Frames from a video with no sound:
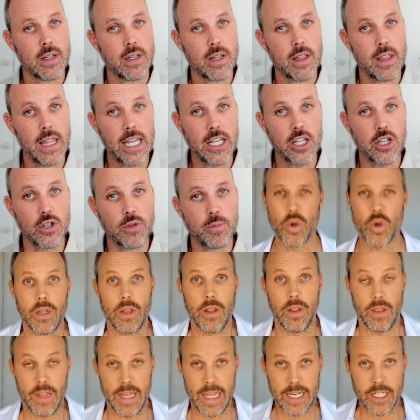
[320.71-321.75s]
Thank you.
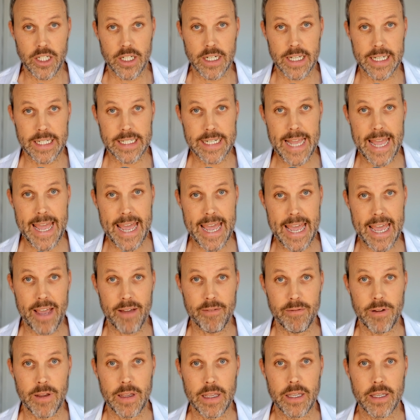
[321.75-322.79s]
Then you need to
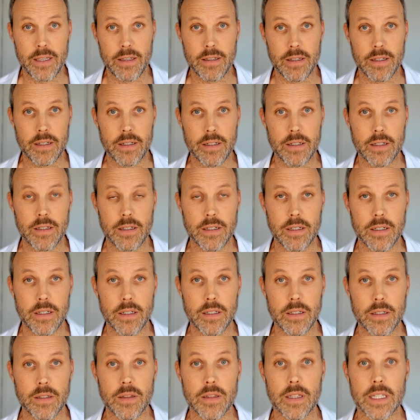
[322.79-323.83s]
have
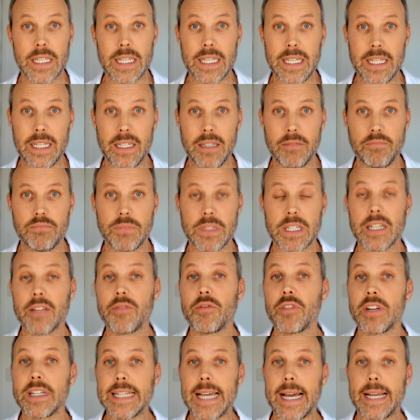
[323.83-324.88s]
the
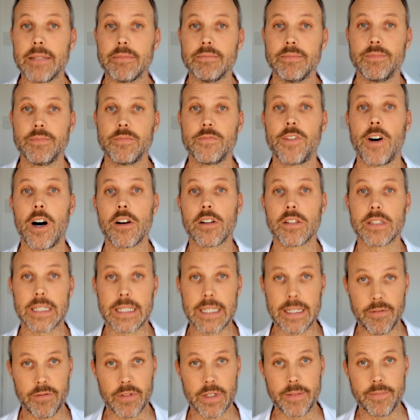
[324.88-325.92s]
delivery date, final
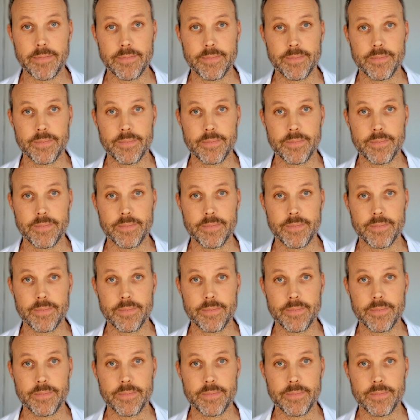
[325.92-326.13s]
delivery.